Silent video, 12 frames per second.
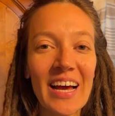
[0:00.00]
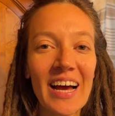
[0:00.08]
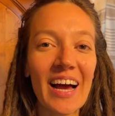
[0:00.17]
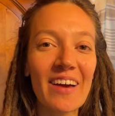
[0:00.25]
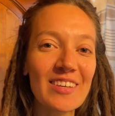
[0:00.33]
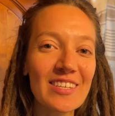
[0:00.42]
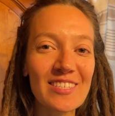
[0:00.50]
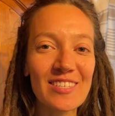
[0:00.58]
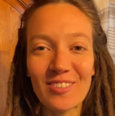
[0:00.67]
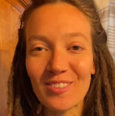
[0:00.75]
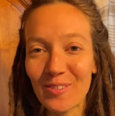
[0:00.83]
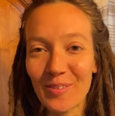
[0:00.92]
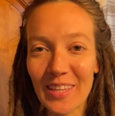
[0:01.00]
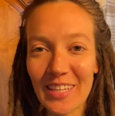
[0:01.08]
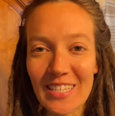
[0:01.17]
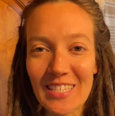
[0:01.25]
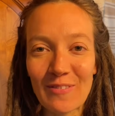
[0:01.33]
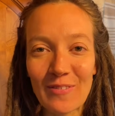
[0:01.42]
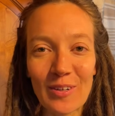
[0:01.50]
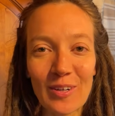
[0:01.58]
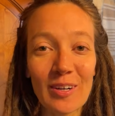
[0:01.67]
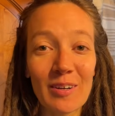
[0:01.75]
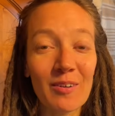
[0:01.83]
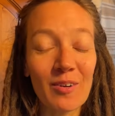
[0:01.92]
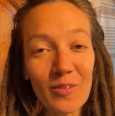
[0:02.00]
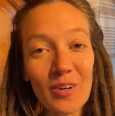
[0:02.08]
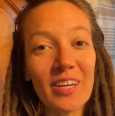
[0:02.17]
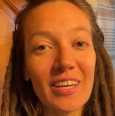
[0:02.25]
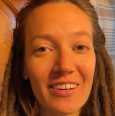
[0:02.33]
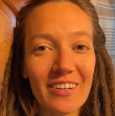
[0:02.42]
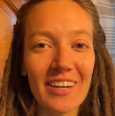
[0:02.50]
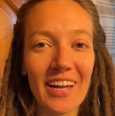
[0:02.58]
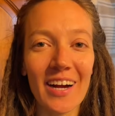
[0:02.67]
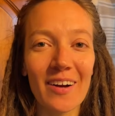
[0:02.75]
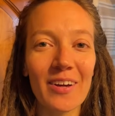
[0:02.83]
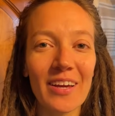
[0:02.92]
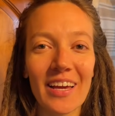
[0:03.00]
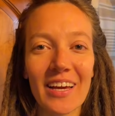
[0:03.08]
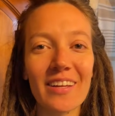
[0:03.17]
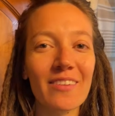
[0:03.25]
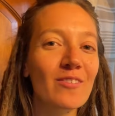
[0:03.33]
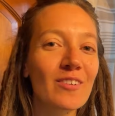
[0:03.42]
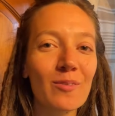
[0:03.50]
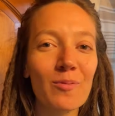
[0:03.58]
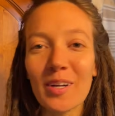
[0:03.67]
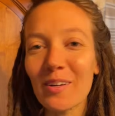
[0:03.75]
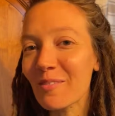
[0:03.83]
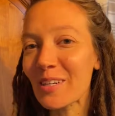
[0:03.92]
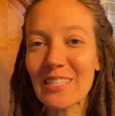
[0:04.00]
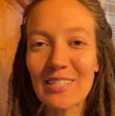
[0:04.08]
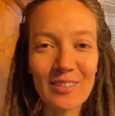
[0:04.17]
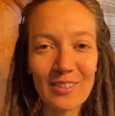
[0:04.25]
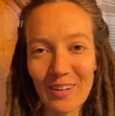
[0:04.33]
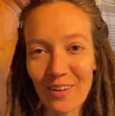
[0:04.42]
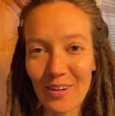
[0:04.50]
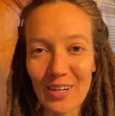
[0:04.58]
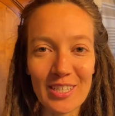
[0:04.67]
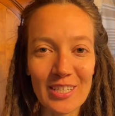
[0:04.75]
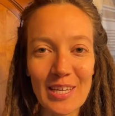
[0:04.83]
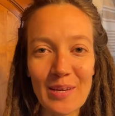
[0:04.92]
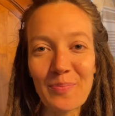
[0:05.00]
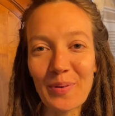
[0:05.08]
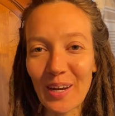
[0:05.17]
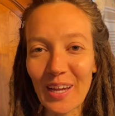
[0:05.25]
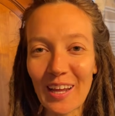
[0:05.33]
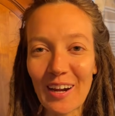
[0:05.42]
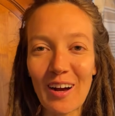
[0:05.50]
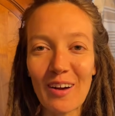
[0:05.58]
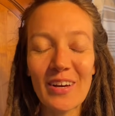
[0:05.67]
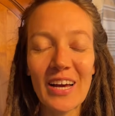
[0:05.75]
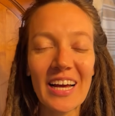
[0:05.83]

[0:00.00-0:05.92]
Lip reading: I've considered doing this for over a year now, and for one reason or another, I just keep putting it off.